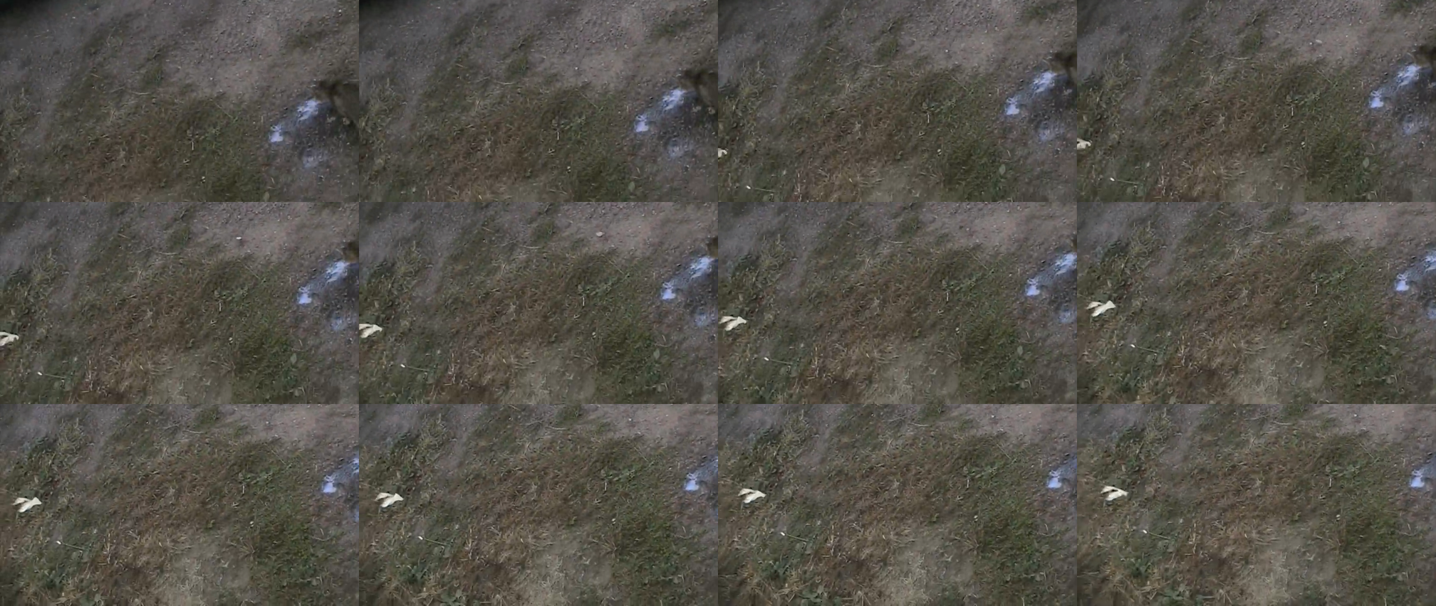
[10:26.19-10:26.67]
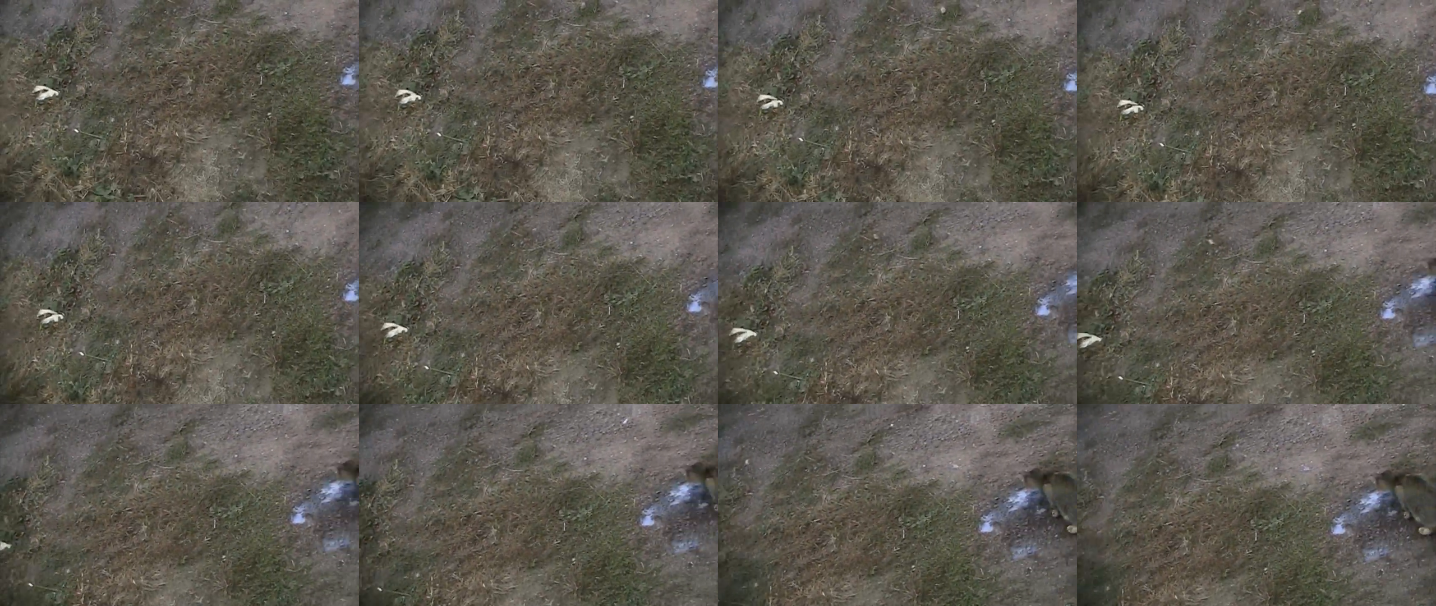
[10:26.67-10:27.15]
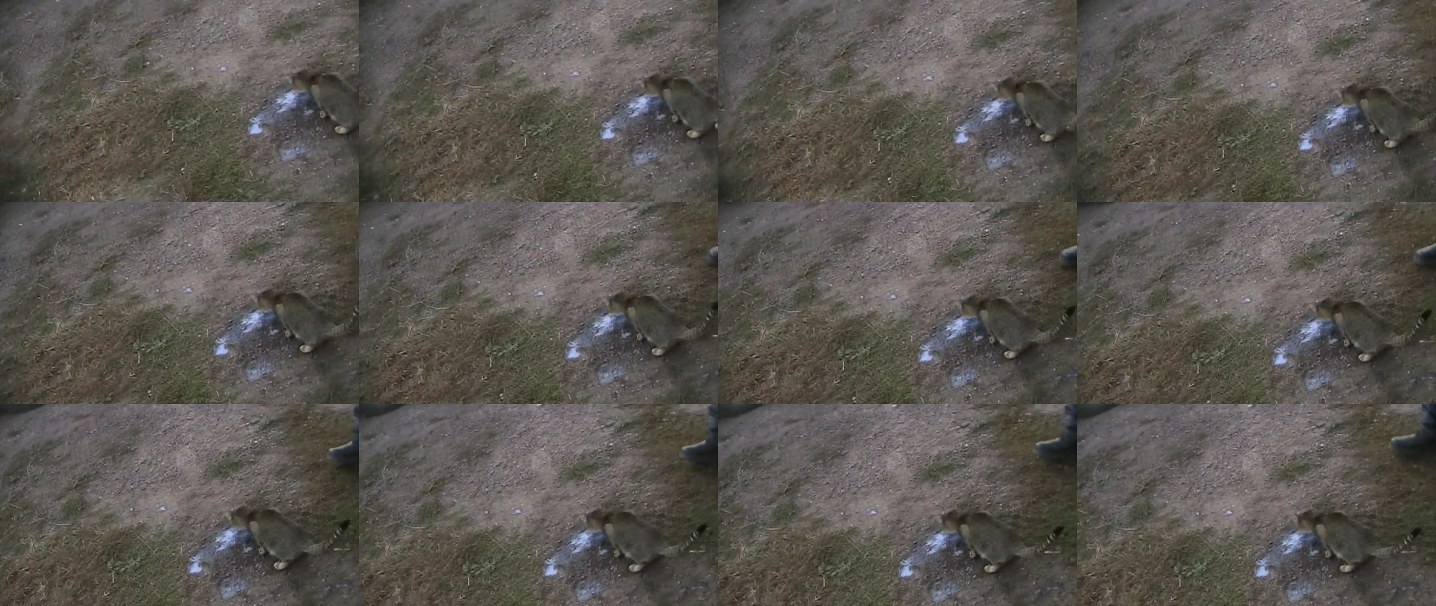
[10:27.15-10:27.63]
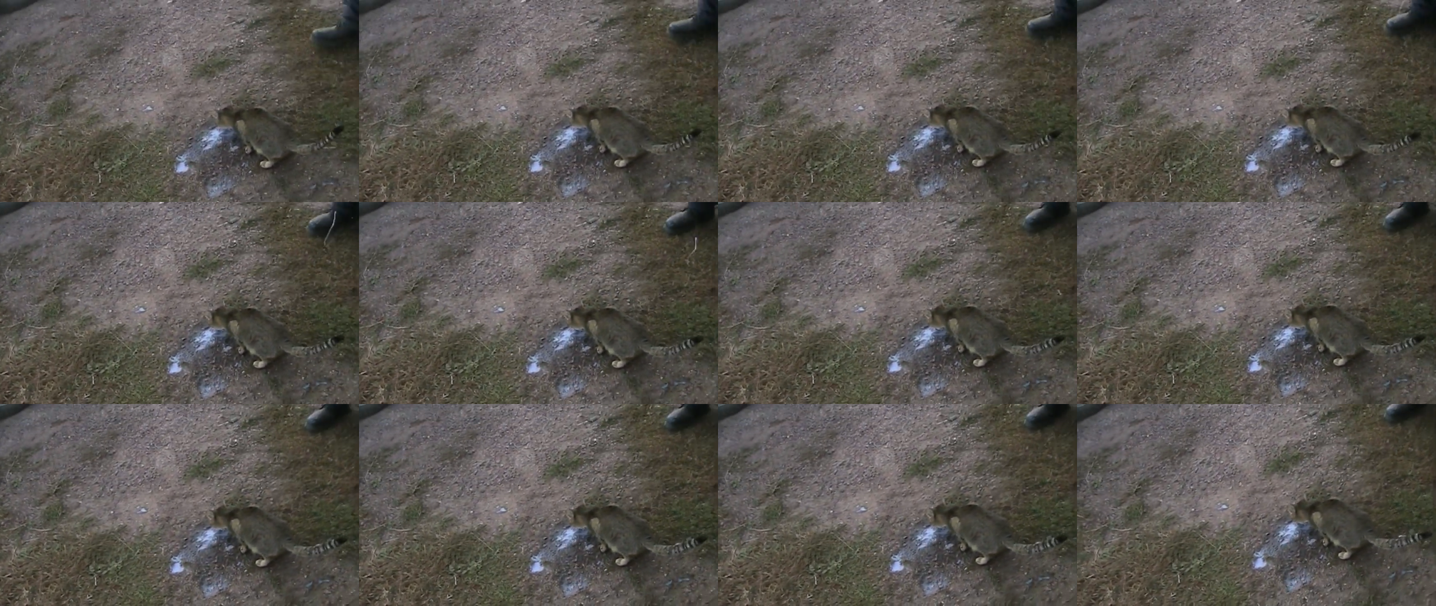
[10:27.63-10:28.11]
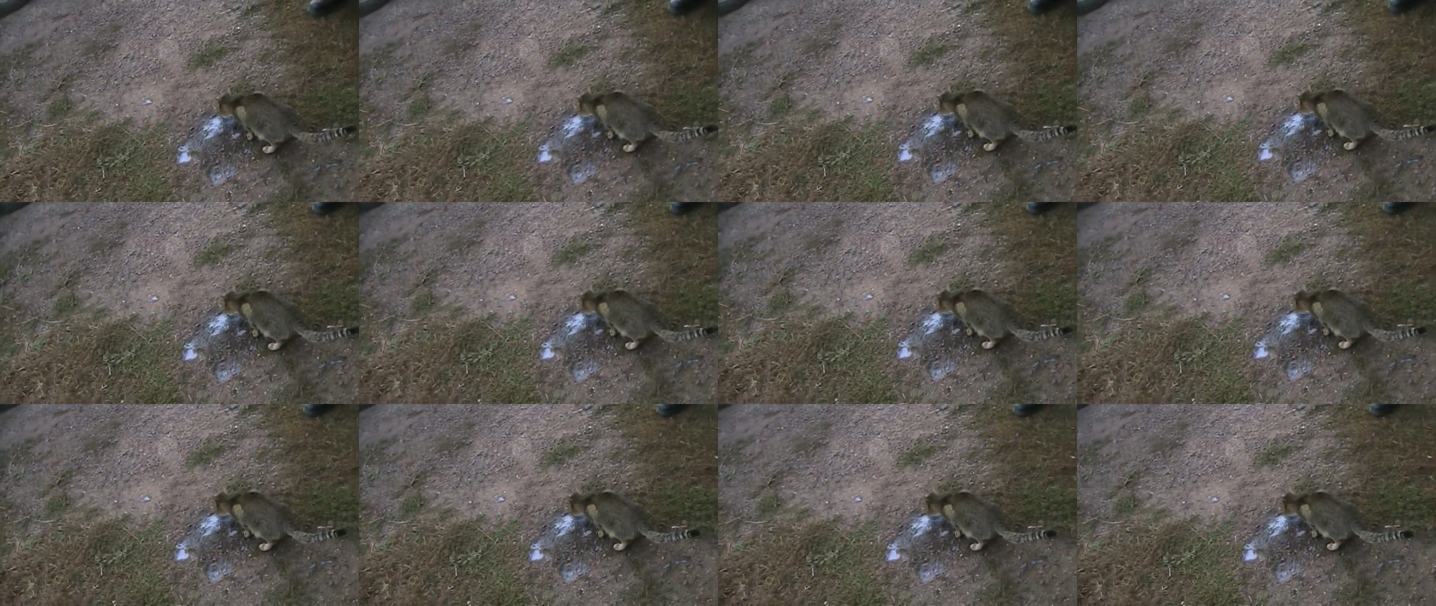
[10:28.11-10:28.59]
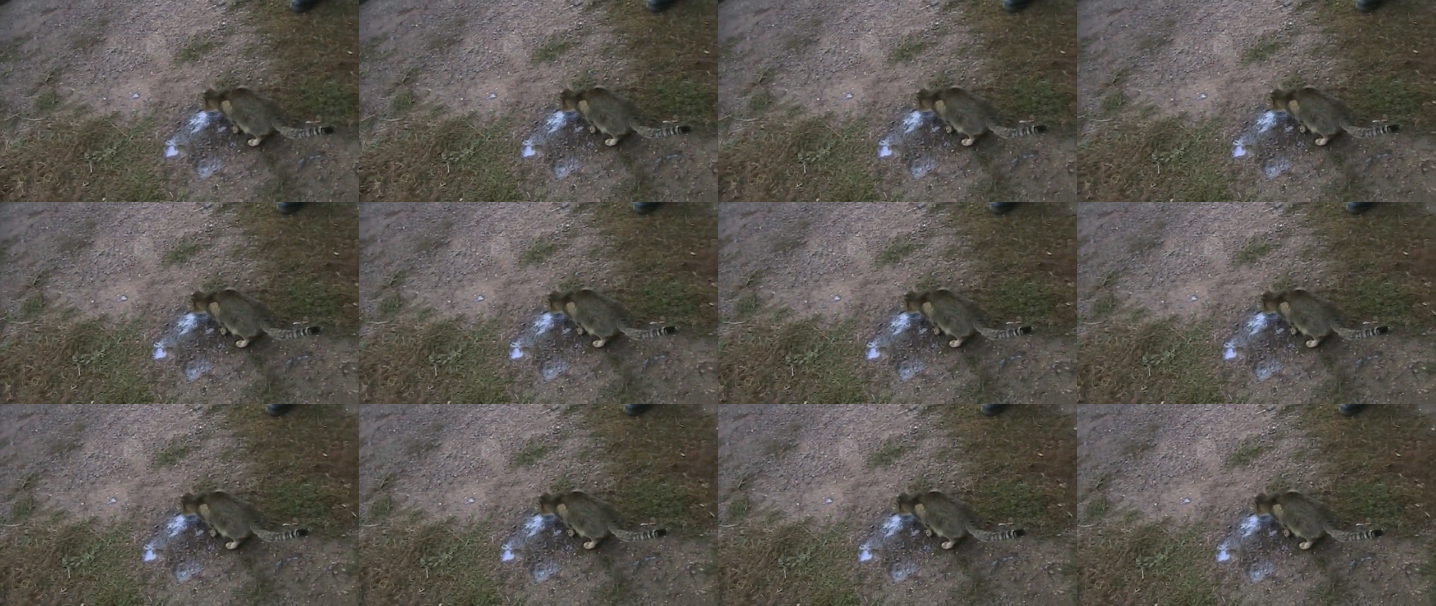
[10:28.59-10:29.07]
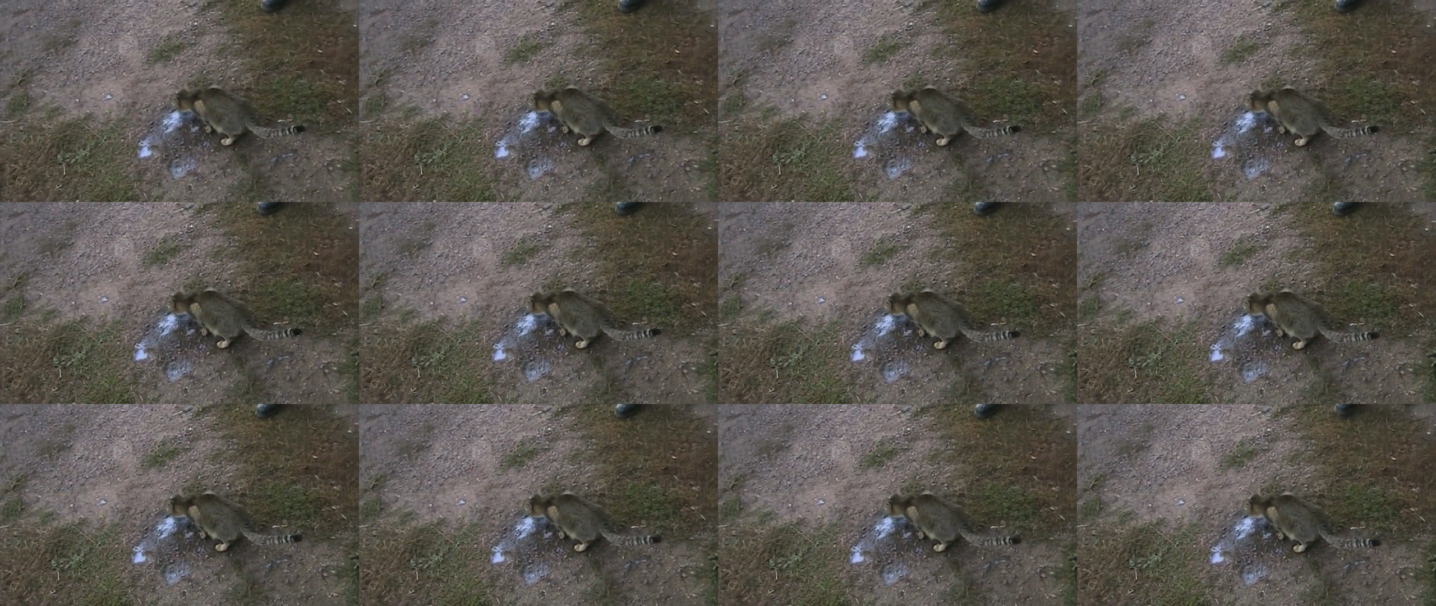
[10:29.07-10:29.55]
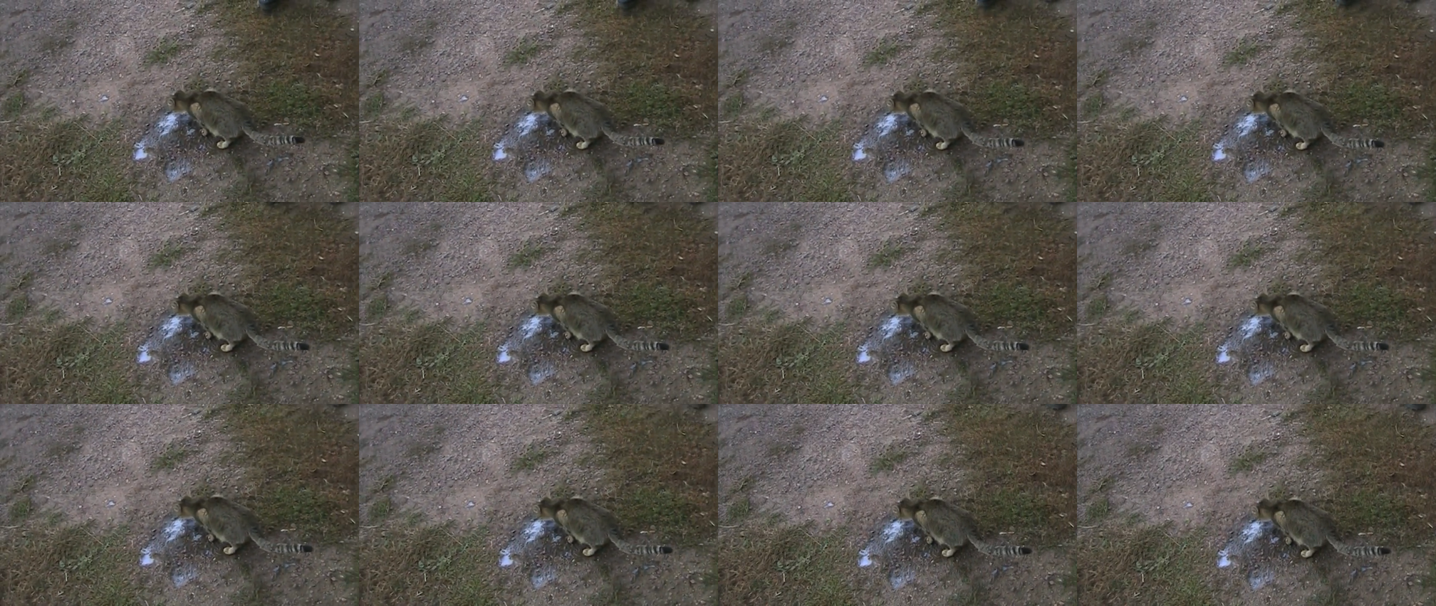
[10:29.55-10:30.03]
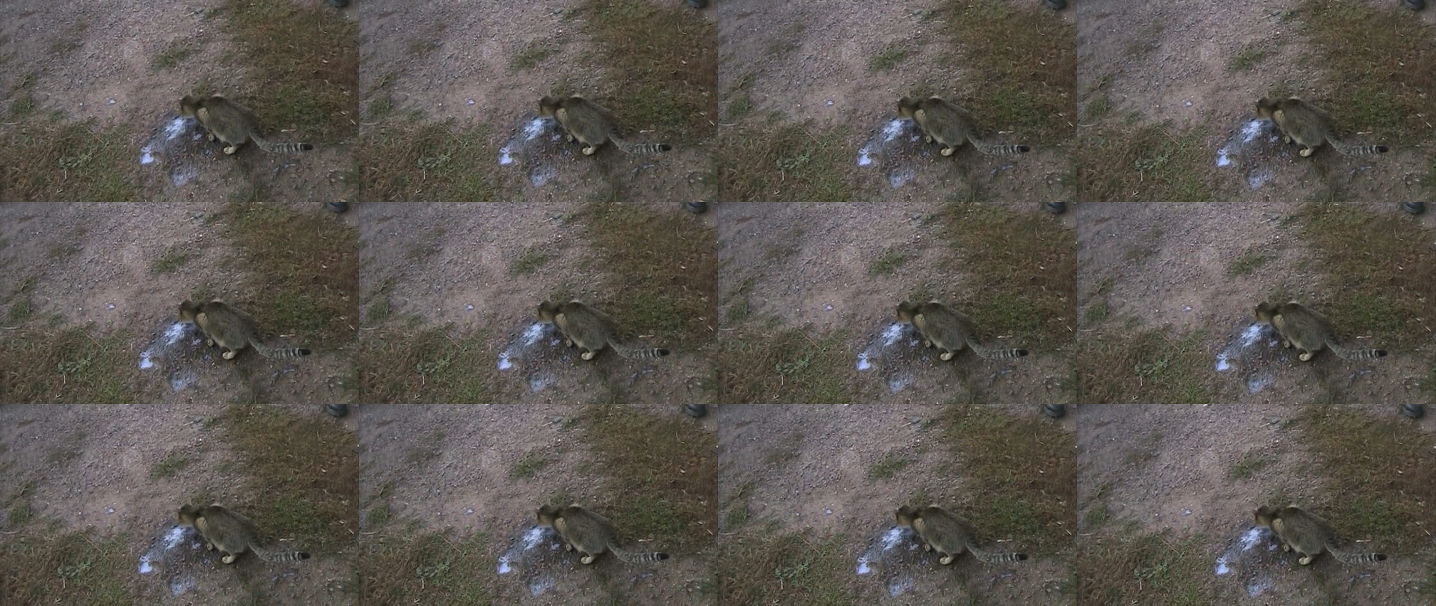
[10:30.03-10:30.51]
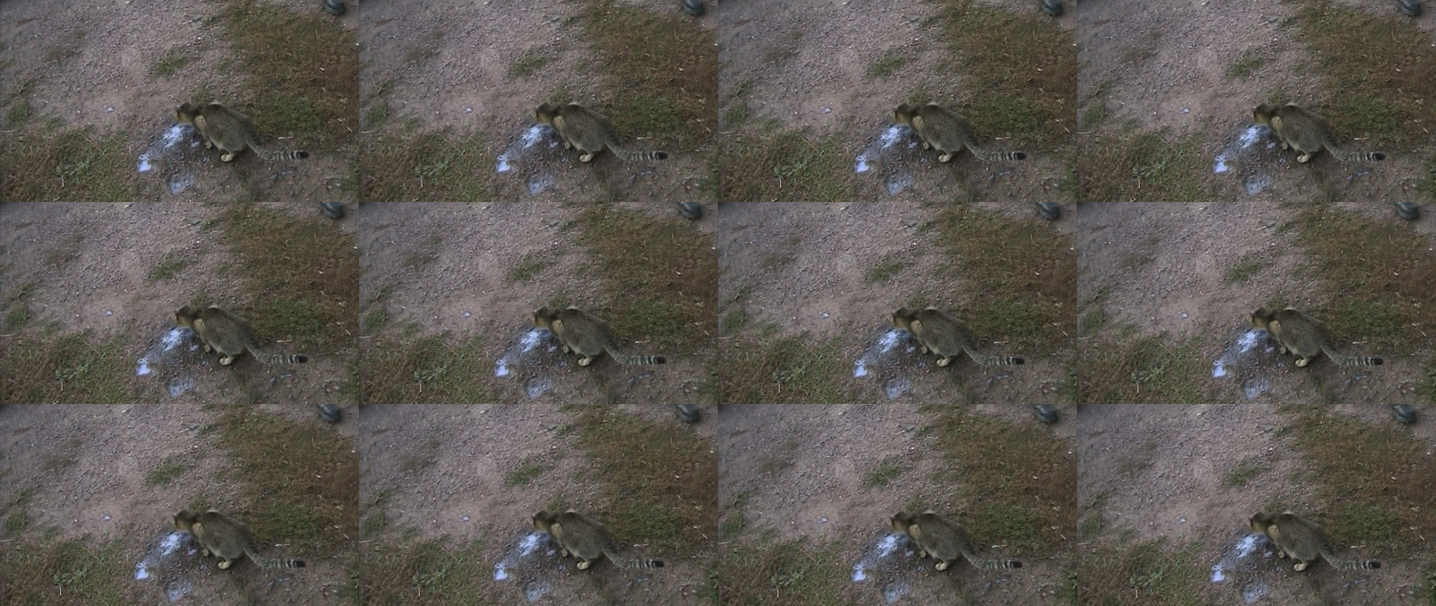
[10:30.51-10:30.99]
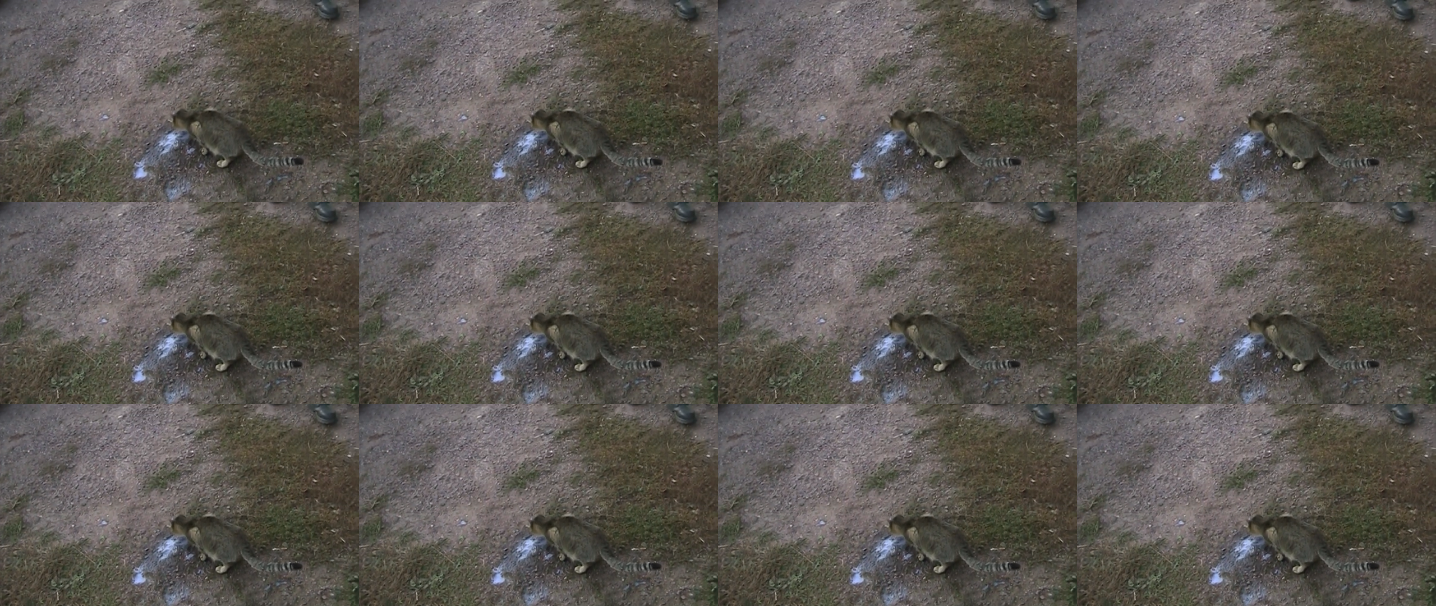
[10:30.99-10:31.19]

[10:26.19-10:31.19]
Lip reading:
[unreadable: no face in view]